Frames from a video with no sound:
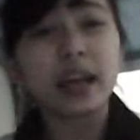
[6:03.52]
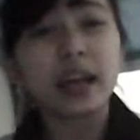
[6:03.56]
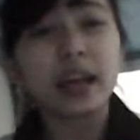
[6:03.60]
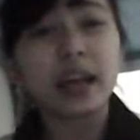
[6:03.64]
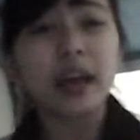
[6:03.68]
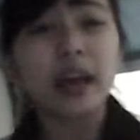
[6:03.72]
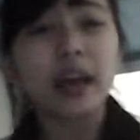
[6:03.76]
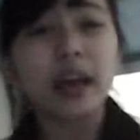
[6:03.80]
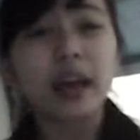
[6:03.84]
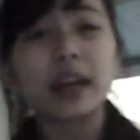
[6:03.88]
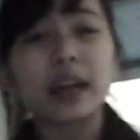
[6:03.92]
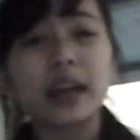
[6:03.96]
can
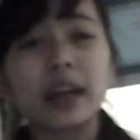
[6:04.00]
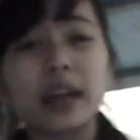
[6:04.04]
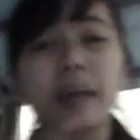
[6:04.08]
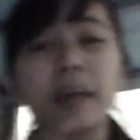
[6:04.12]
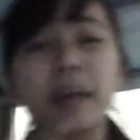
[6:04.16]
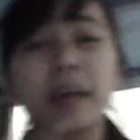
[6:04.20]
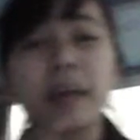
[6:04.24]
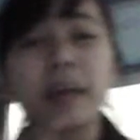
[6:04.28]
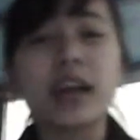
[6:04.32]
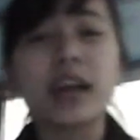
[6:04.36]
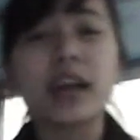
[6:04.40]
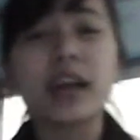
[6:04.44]
speak
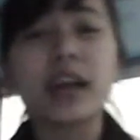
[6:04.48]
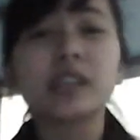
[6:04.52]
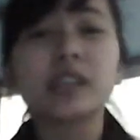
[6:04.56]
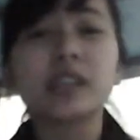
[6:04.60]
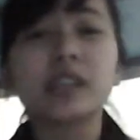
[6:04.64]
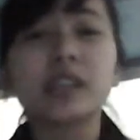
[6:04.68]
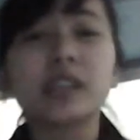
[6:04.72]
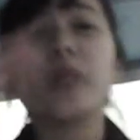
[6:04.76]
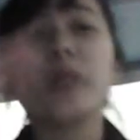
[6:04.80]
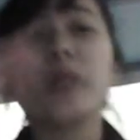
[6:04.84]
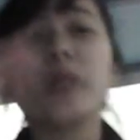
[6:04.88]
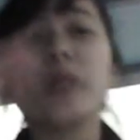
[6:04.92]
English
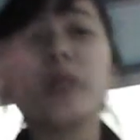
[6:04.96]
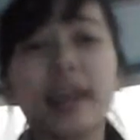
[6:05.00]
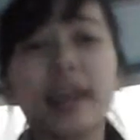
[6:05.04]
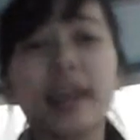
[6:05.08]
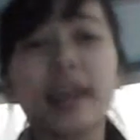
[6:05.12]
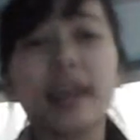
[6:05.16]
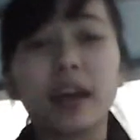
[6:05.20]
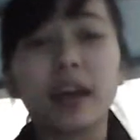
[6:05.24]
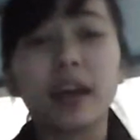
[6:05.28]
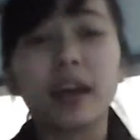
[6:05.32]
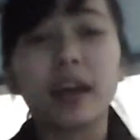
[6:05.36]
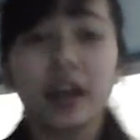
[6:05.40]
fluently,
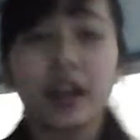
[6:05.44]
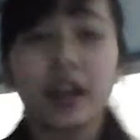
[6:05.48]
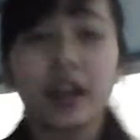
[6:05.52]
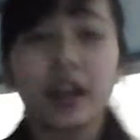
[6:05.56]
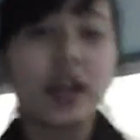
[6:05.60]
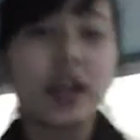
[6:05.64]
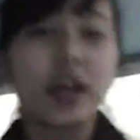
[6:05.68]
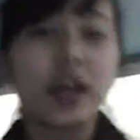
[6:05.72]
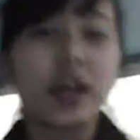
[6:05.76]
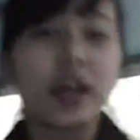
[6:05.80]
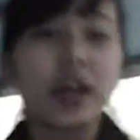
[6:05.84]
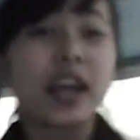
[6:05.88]

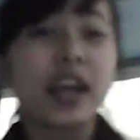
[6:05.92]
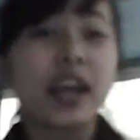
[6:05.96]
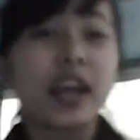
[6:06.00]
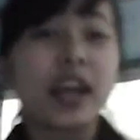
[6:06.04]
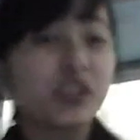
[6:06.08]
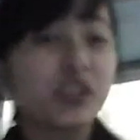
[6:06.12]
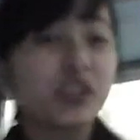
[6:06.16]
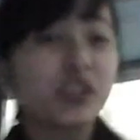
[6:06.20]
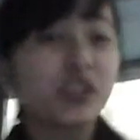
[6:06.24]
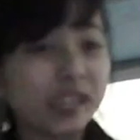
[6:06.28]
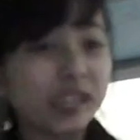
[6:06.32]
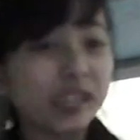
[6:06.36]
as you
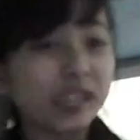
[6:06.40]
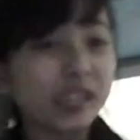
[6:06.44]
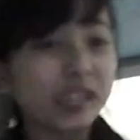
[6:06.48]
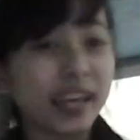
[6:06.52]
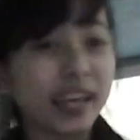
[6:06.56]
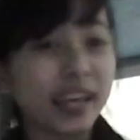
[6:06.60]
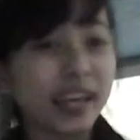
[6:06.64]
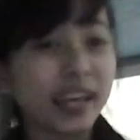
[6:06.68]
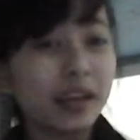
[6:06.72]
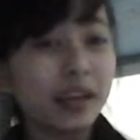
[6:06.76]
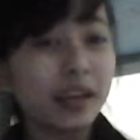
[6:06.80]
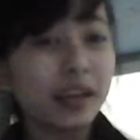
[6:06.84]
see.
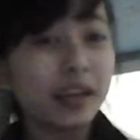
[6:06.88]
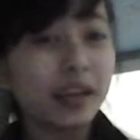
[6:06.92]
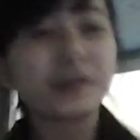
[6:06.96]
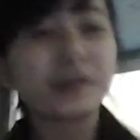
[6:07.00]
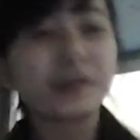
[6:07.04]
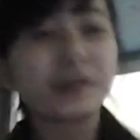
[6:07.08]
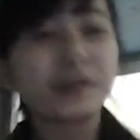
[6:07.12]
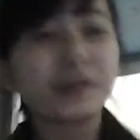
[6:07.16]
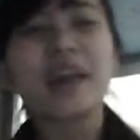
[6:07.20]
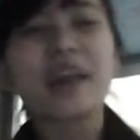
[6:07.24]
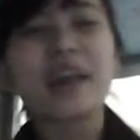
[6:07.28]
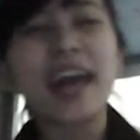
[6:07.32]

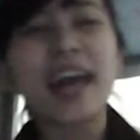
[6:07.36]
Okay,